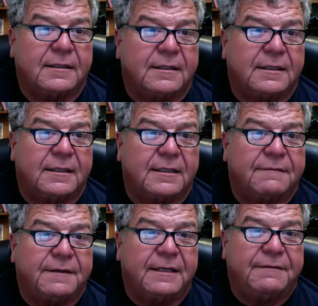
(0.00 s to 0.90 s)
And
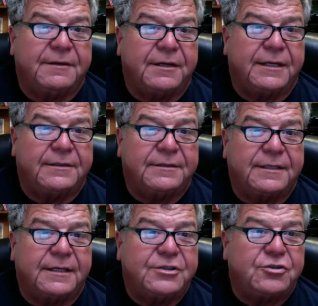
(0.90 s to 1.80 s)
if any of you are
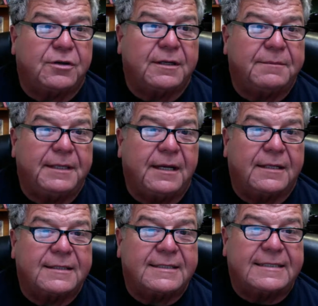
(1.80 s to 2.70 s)
interested in joining me
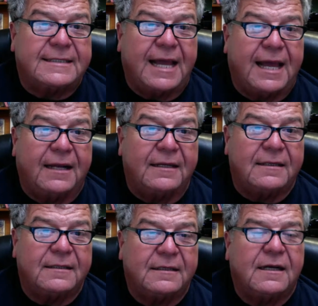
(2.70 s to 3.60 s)
on
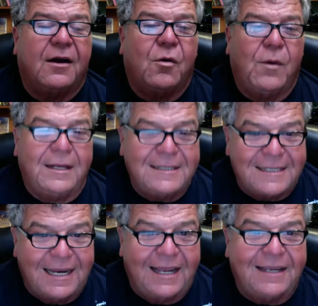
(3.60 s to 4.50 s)

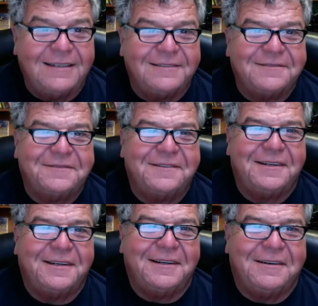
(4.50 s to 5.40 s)
Wednesday,
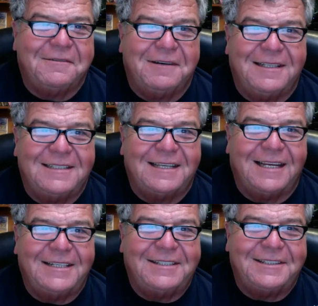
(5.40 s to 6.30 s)

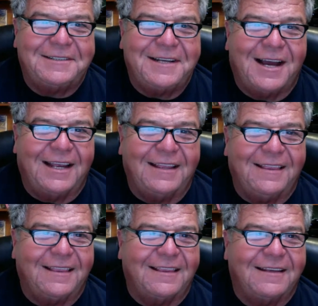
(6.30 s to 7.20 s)
June 9th,
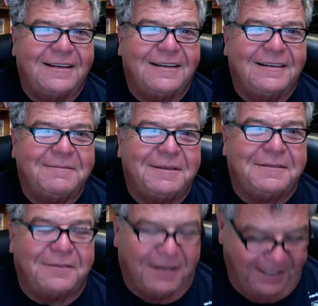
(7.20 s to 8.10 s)

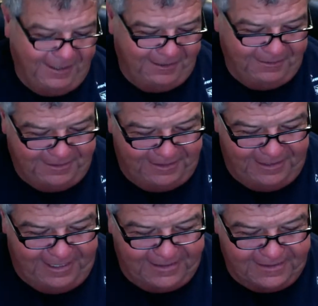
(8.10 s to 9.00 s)
before I go to
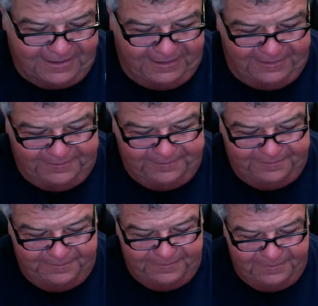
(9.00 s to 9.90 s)
Alaska,
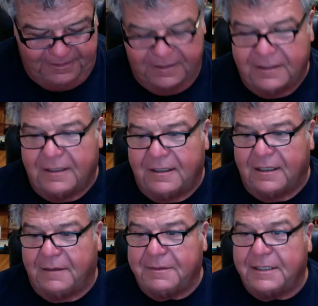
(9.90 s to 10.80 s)

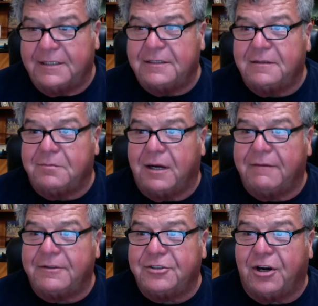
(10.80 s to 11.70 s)
I'm going to do a
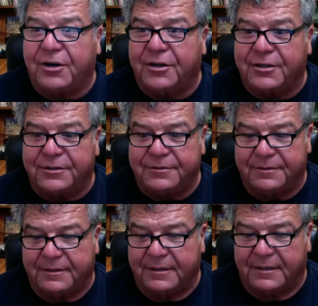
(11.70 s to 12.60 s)
private charter.
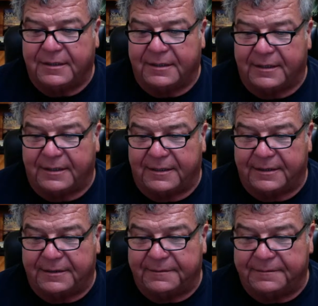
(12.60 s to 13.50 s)

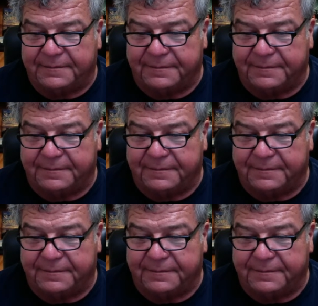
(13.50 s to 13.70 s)
Only